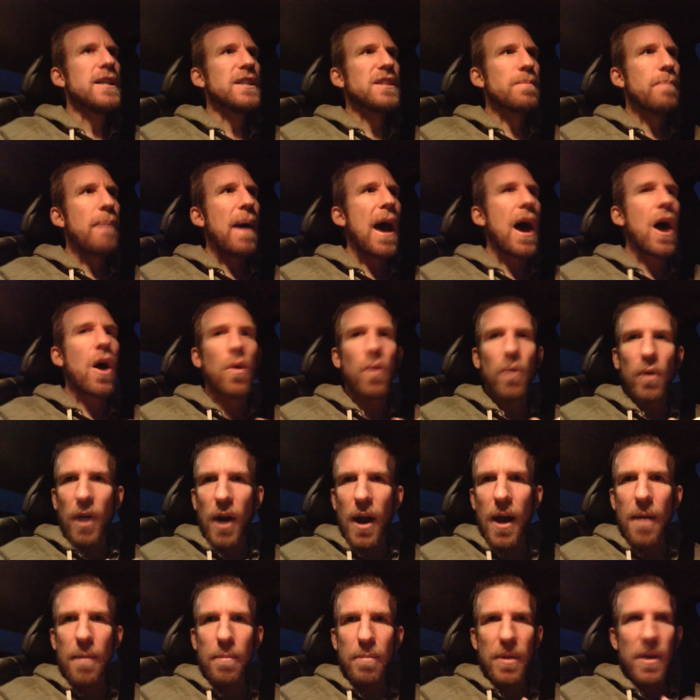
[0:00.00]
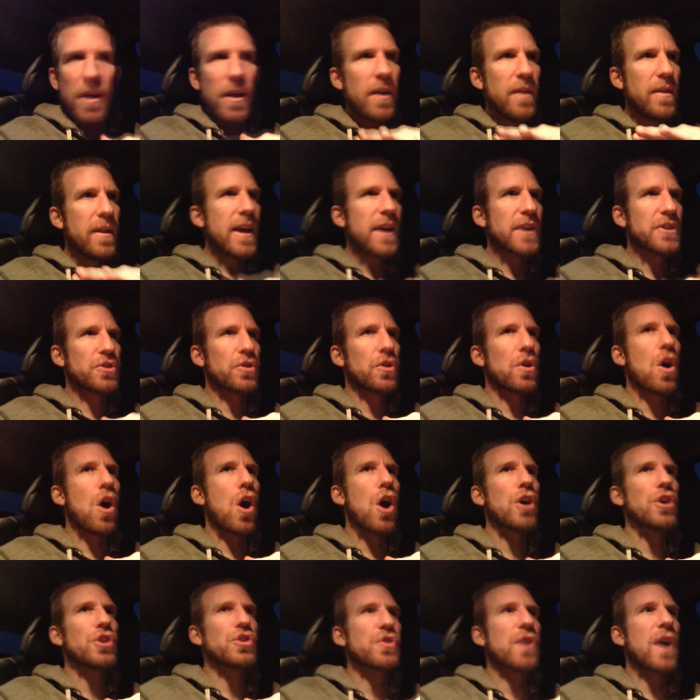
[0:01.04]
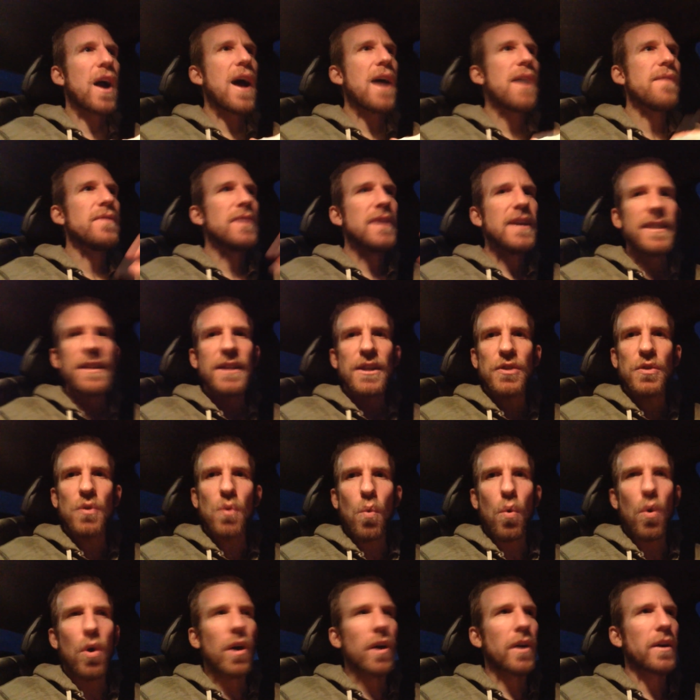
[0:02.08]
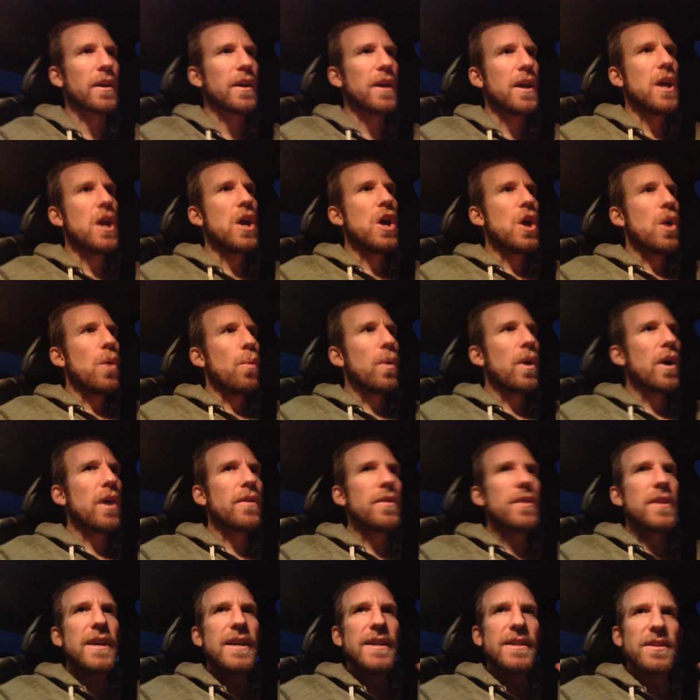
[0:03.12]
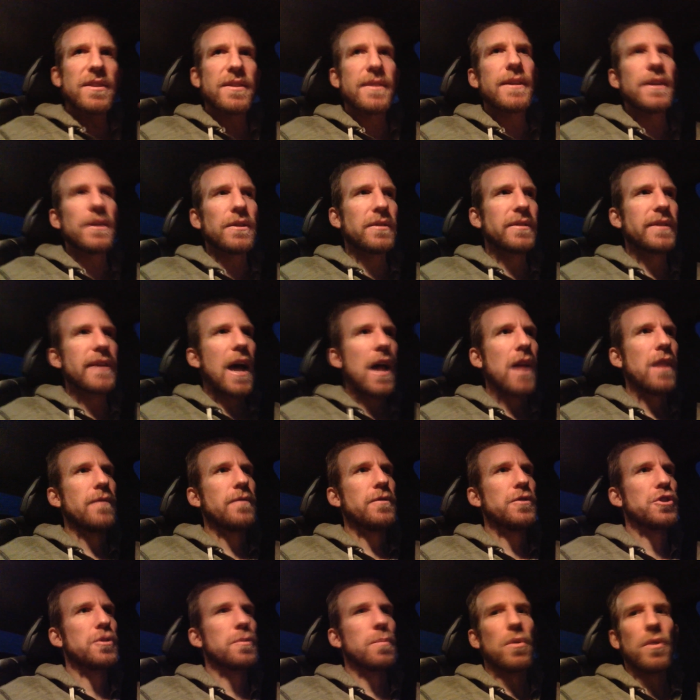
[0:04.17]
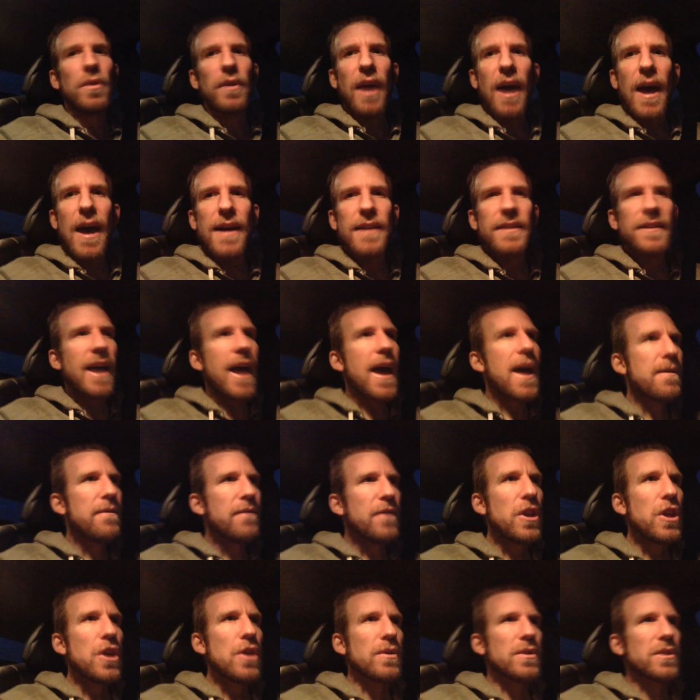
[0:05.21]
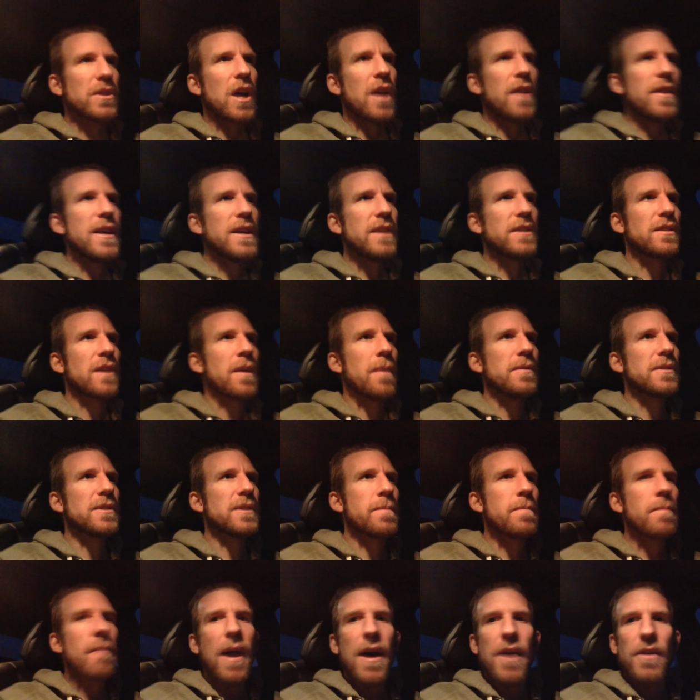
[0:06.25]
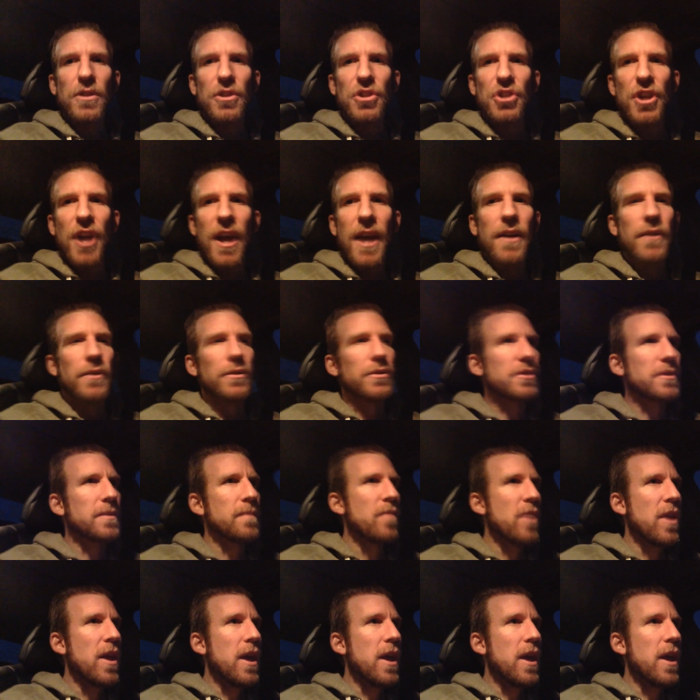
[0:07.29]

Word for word: to power up the external hard drive, it doesn't work. Well, it's still salvageable, guys. I have videos on this on some of my other channels